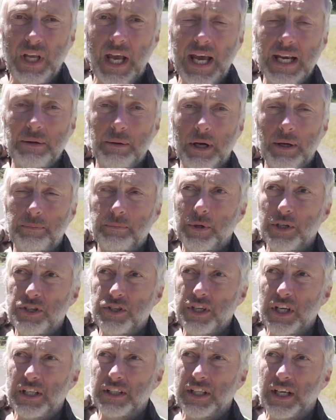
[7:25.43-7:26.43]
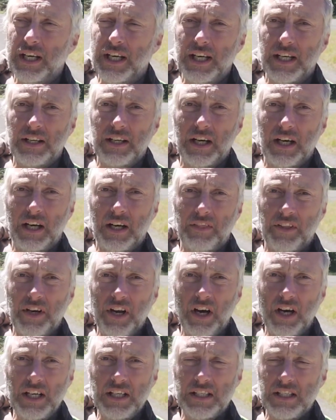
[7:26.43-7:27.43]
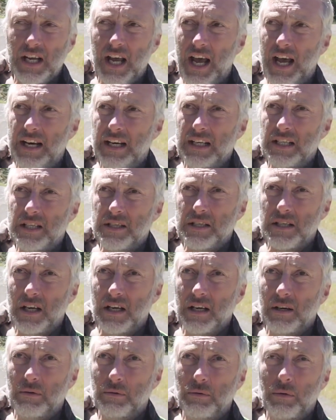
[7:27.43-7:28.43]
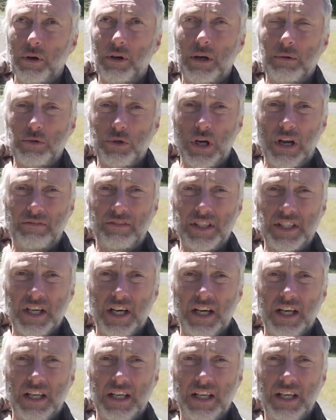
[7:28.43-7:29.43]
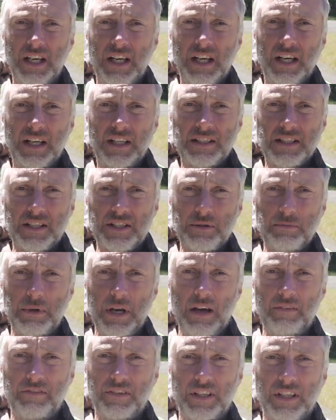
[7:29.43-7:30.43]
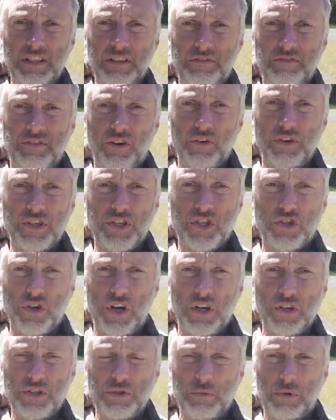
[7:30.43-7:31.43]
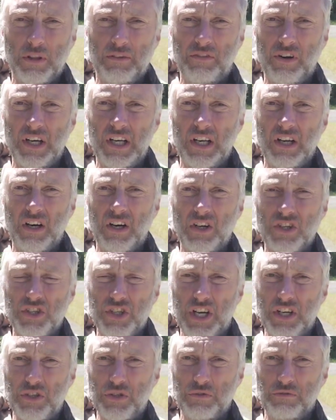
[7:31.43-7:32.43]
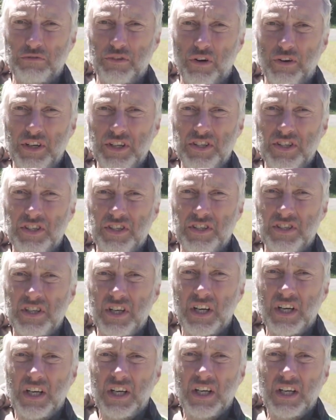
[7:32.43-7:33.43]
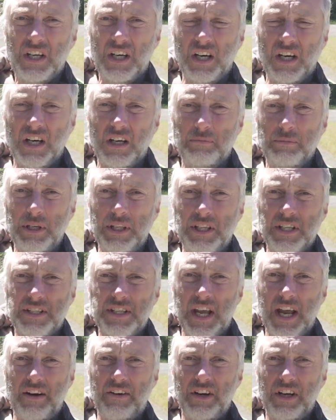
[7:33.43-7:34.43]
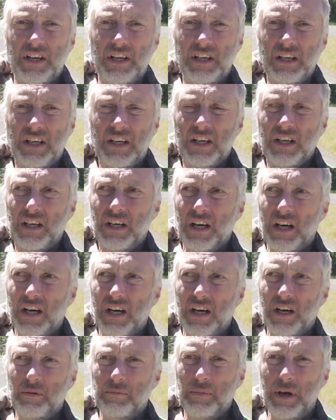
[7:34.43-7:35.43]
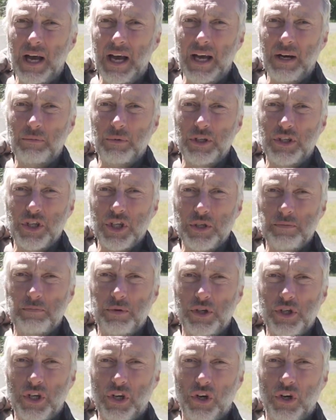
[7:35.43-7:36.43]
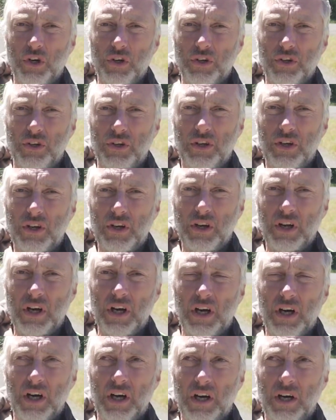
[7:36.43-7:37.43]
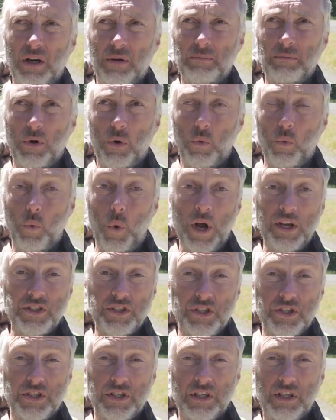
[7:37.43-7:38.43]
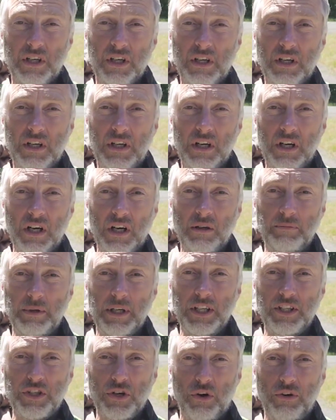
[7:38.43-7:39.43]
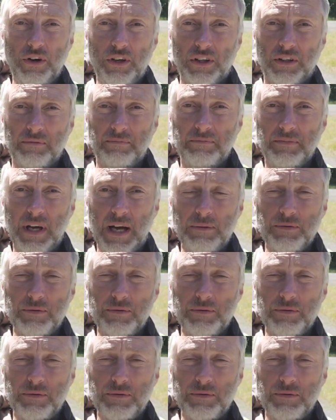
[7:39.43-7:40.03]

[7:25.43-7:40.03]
Anyway, we stayed there the night, and we've woken up to a lovely day, done some lovely forest trails in one of the very large national forests in this area, and we're just pushing on west into Oregon.